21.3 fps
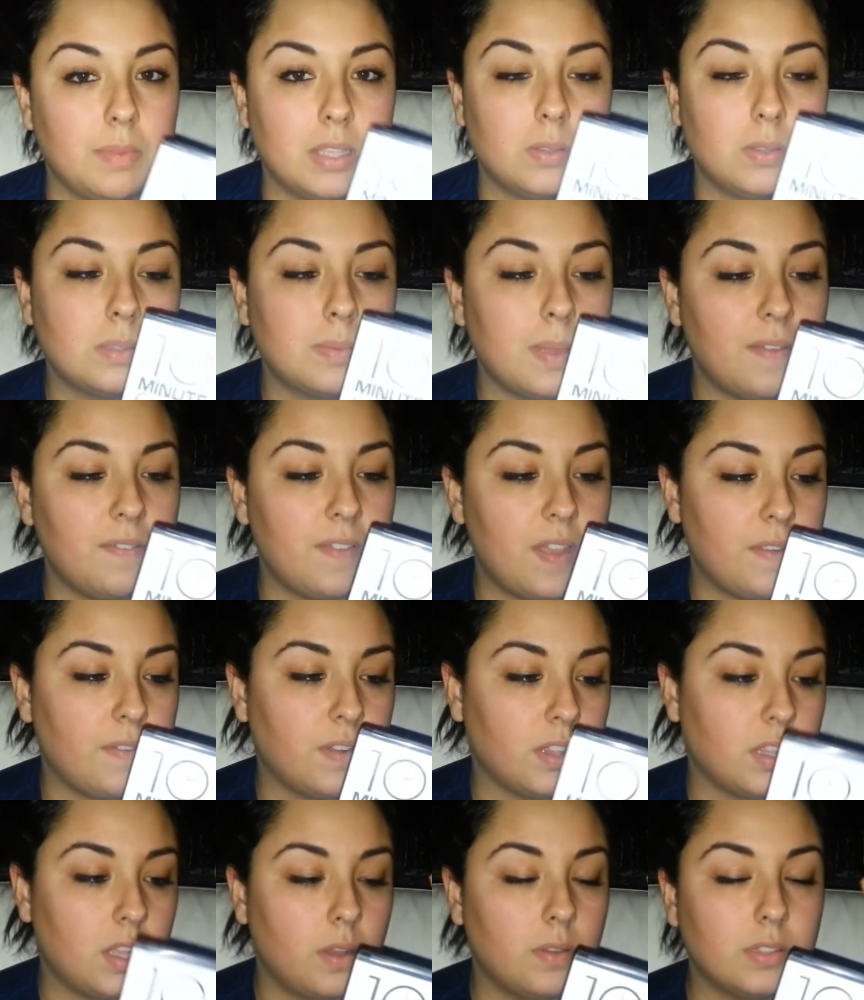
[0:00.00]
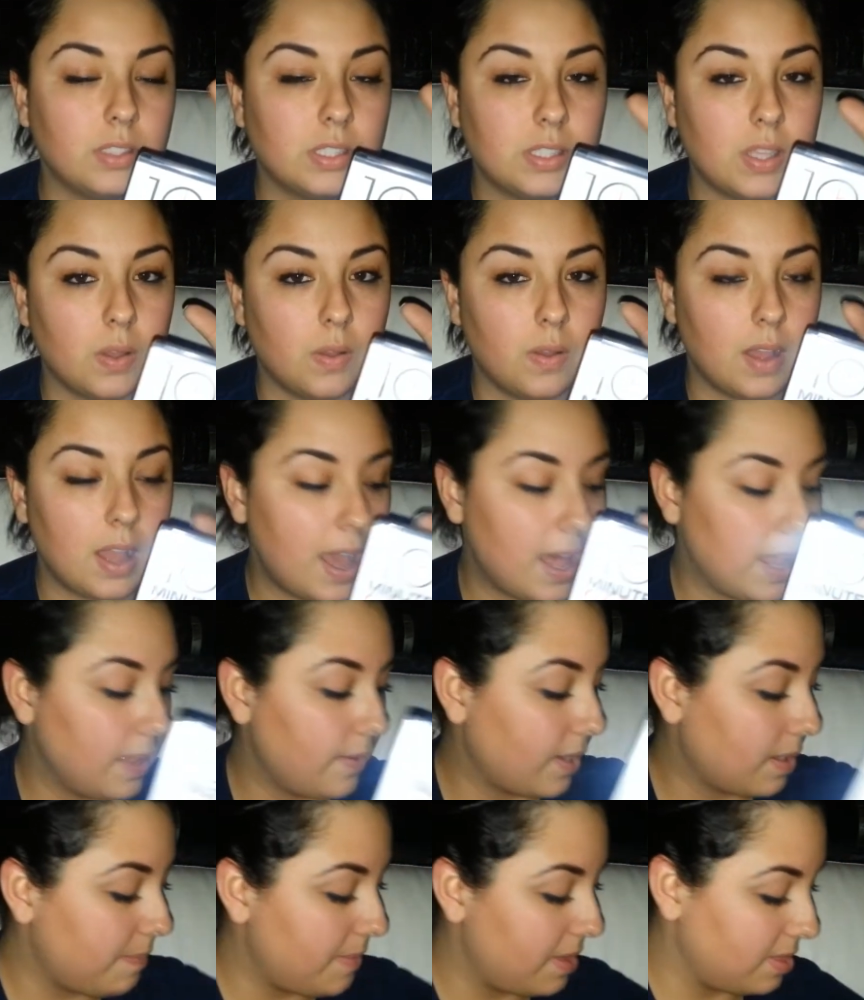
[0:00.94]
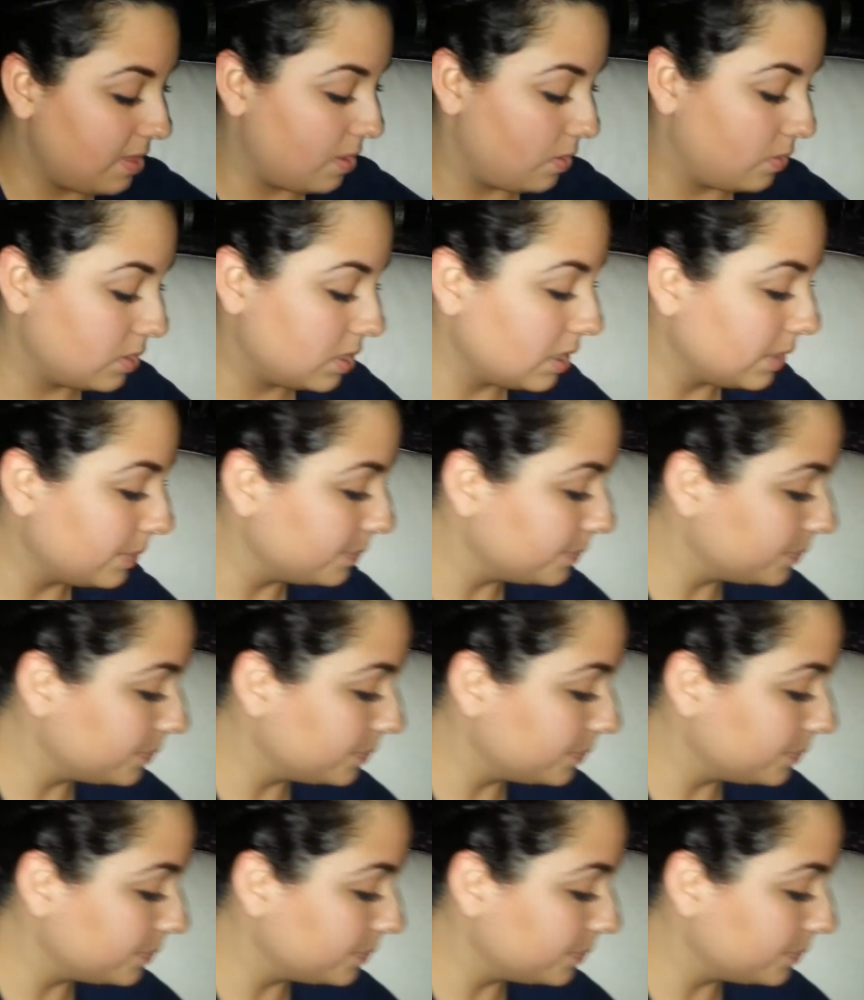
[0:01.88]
This is my favorite though. So highly recommend those.